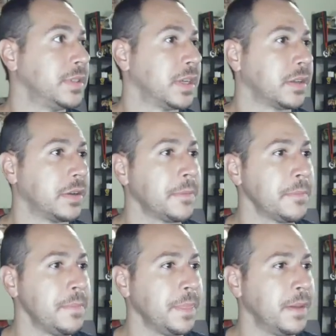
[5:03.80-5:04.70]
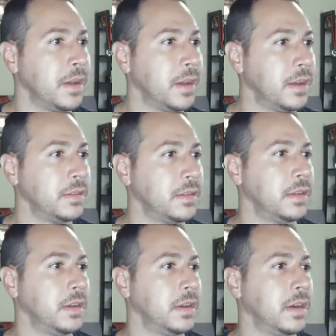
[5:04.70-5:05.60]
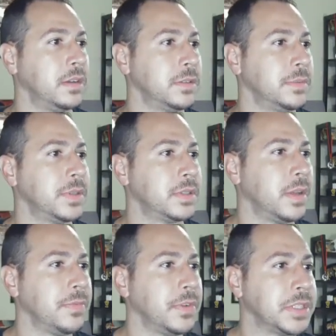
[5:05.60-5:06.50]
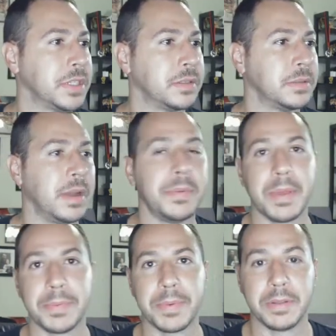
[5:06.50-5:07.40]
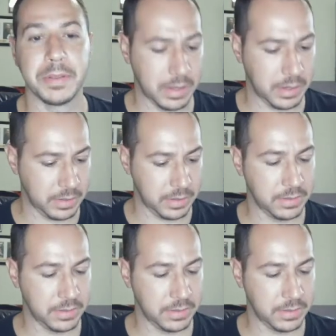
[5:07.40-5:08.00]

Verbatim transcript: particular. 100% free system to help you make money online.